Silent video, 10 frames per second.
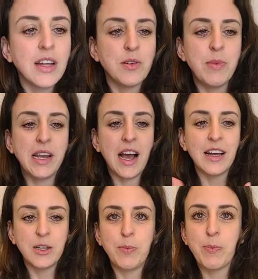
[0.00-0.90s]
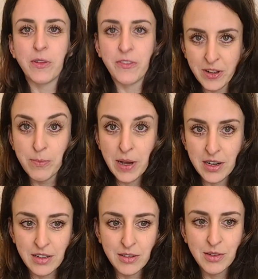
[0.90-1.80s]
to make other people feel
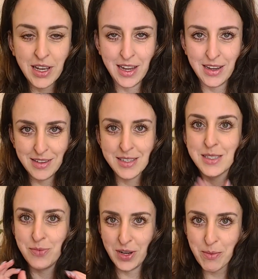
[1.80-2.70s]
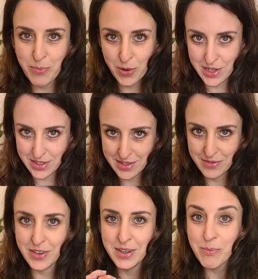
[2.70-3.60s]
better, okay? This is really important,
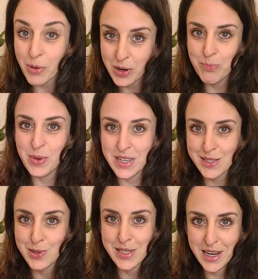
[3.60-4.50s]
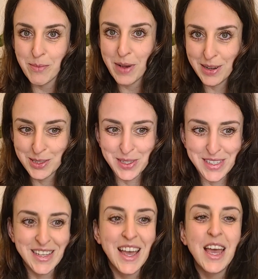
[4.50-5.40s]
very important piece to setting
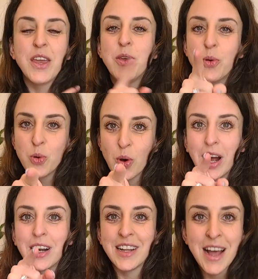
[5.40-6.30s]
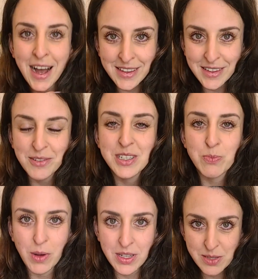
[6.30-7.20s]
boundaries. You are not
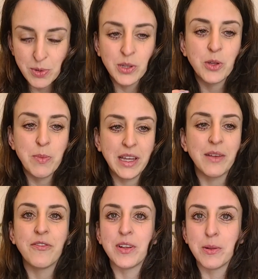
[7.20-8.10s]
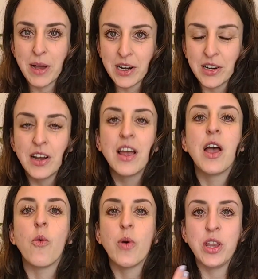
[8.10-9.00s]
responsible to make them feel better
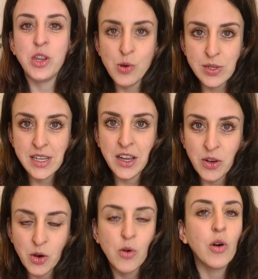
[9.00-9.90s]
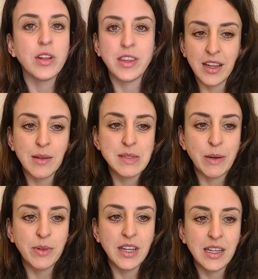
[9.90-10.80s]
when you say no or tell them
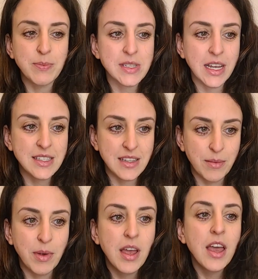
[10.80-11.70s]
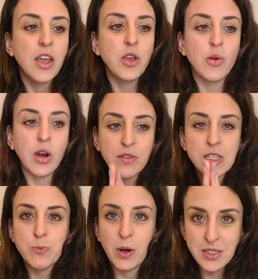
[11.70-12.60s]
something that upsets them. You are
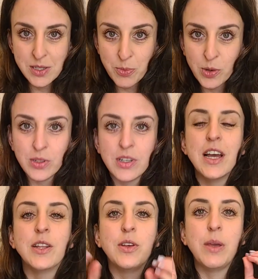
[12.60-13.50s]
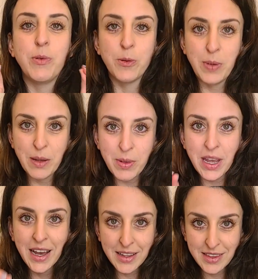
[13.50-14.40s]
responsible to keep your baby
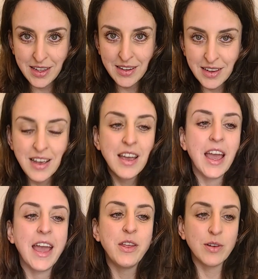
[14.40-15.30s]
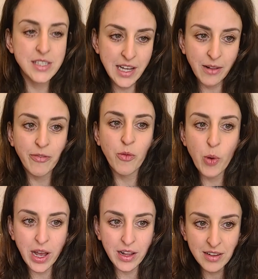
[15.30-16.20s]
healthy and yourself
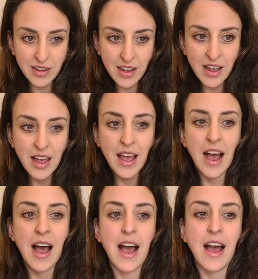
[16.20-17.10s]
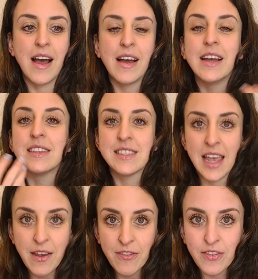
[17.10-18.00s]
well and
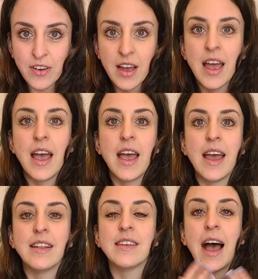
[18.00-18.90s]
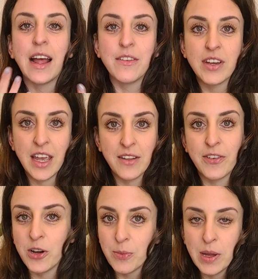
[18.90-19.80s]
safe, and advocate for
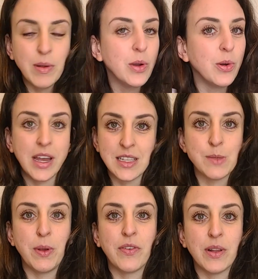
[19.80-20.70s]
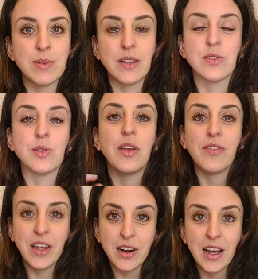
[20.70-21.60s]
your baby who can't speak for themselves. So if
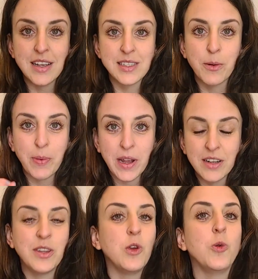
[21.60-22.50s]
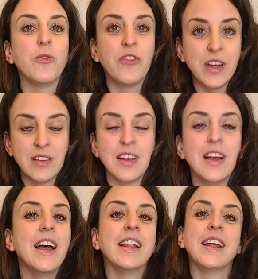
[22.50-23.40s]
as their parent, you feel
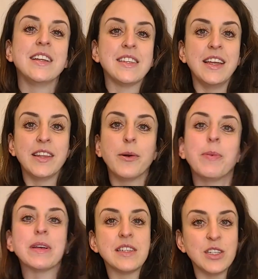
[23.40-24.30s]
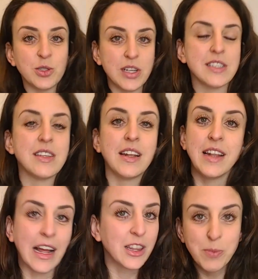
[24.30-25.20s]
that it's in their best interest
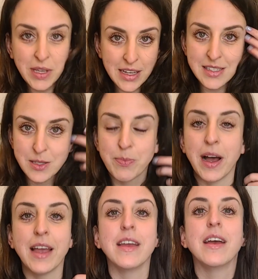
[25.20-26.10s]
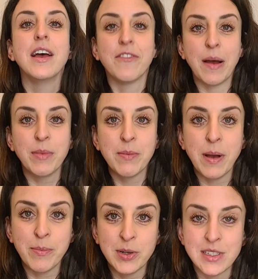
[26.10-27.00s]
not to be kissed by family
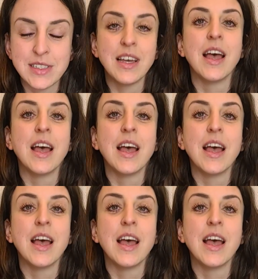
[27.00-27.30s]
members,